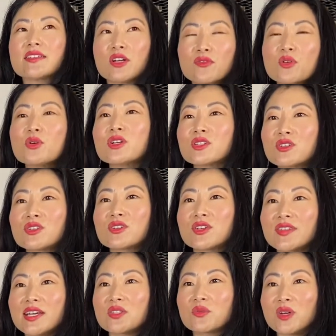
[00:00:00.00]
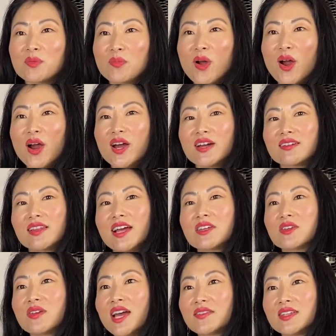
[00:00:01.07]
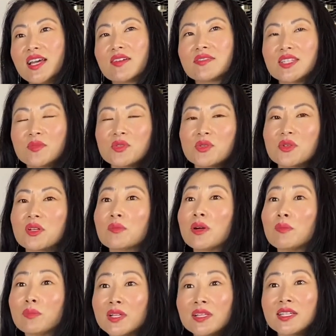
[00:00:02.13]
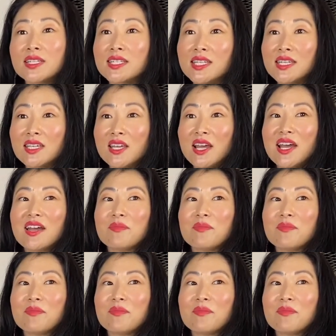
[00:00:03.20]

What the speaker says: So of course, sure, that's one part, like you have to have some sort of mobility,